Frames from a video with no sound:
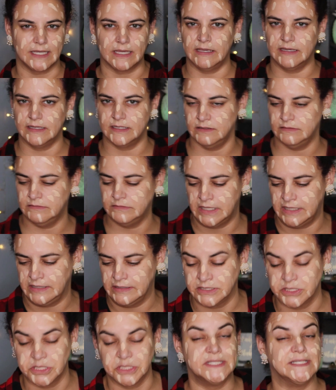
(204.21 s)
Like I,
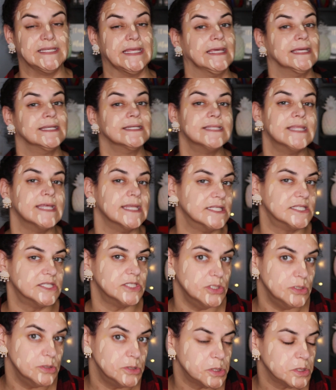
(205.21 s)
I understand that
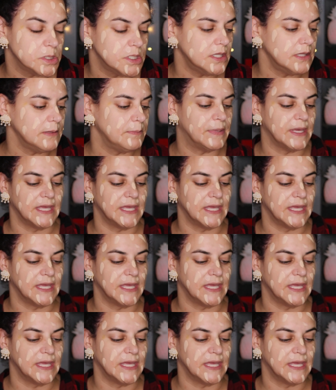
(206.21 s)
it's neutral,